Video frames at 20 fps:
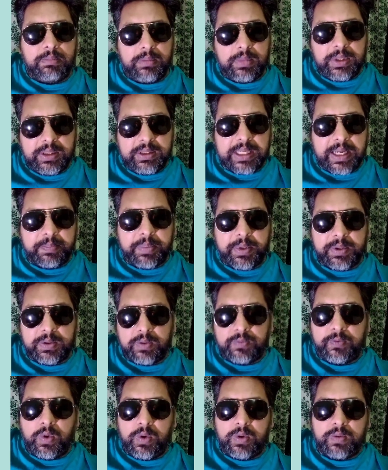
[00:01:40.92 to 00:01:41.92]
examples
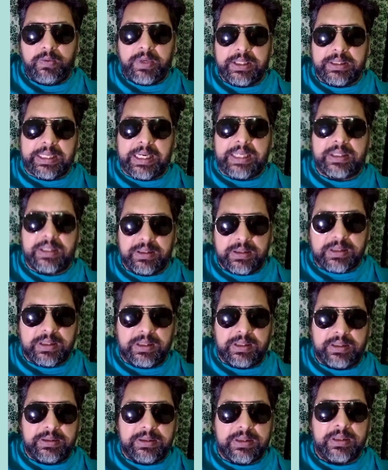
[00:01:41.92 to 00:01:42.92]
of folkways are
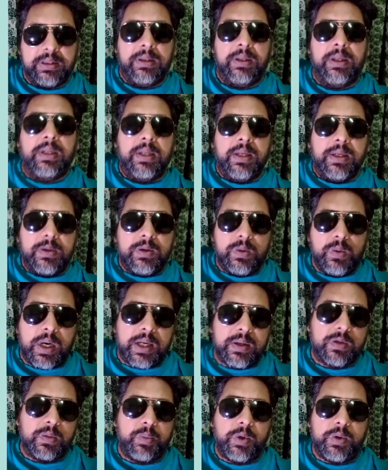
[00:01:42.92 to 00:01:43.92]
concerned, you
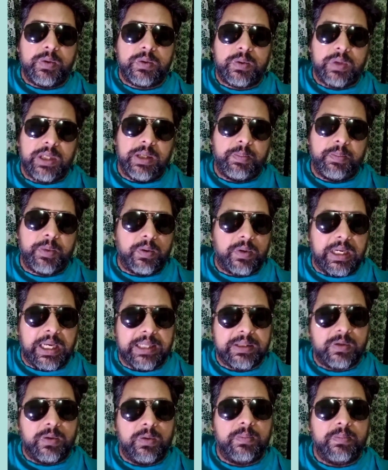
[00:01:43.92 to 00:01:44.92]
are supposed to keep your
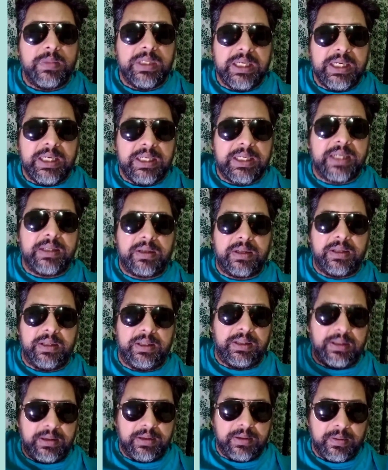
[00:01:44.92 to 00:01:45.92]
classroom neat and
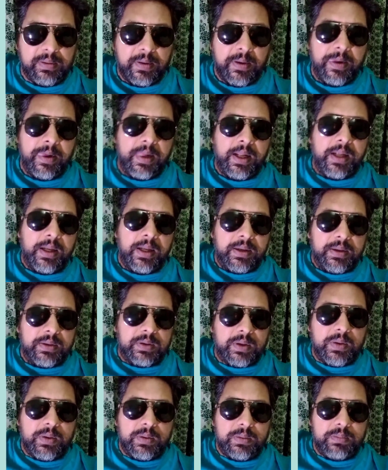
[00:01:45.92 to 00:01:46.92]
clean.
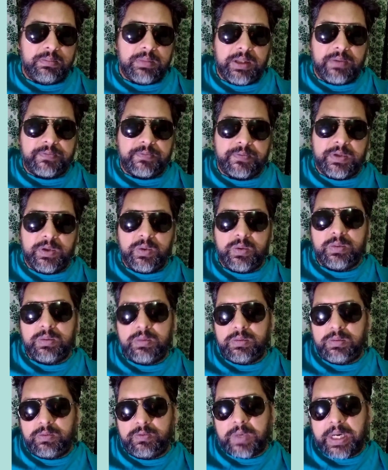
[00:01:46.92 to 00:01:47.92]
So if
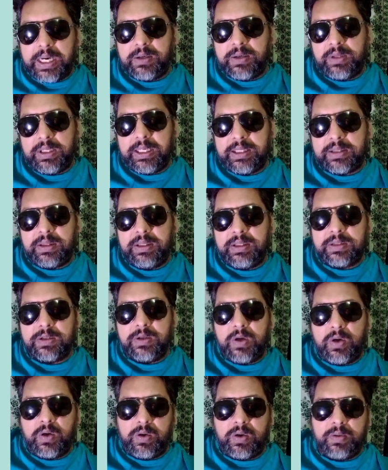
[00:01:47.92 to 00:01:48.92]
you violate this
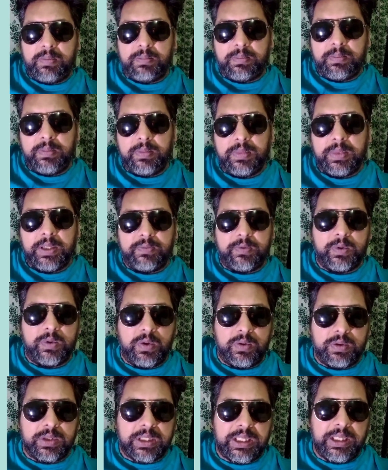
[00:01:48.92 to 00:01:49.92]
norm, if you
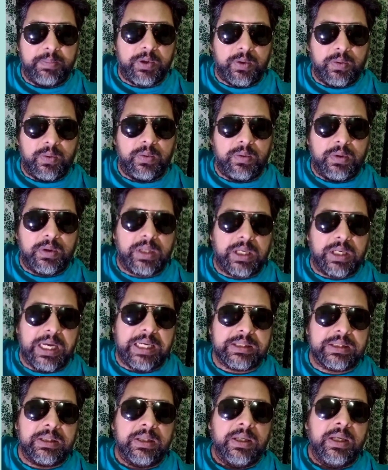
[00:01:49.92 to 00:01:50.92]
don't keep your
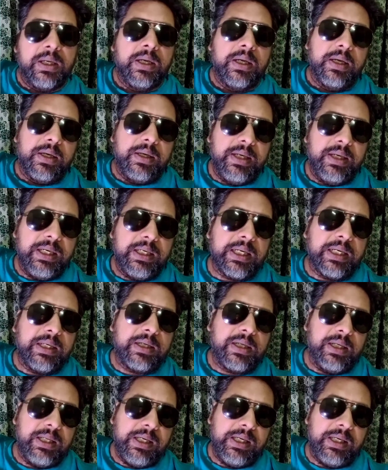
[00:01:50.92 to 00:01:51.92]
class neat and
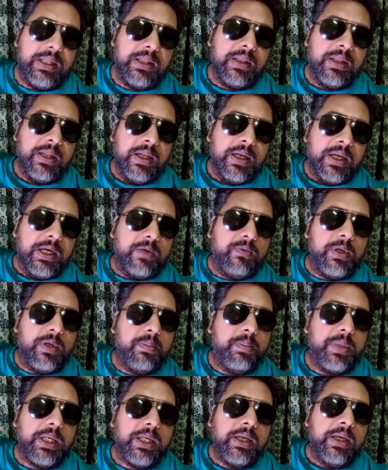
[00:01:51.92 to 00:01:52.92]
clean, it will
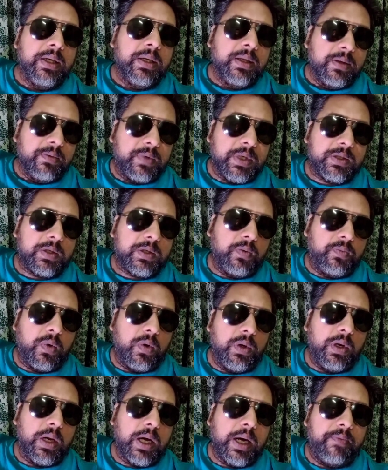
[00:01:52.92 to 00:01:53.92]
be, first of
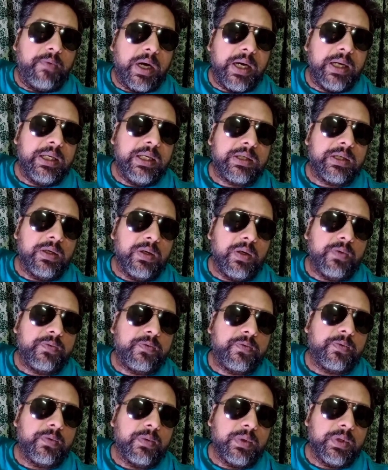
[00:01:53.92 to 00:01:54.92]
all, a violation of
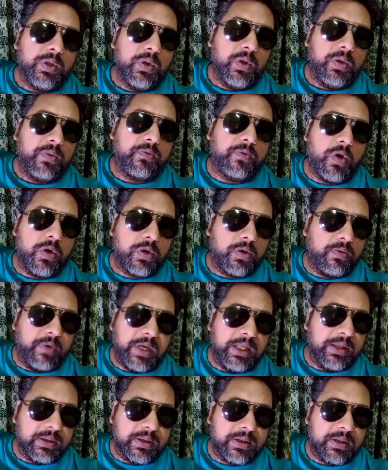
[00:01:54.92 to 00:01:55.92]
your
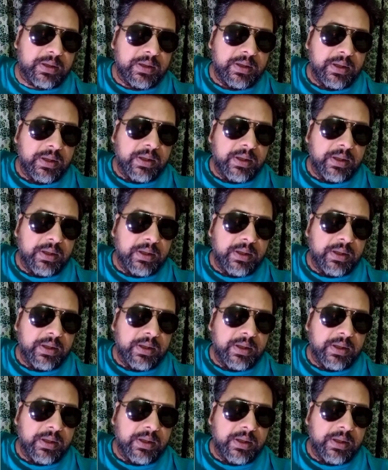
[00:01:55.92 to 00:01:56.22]
folkways.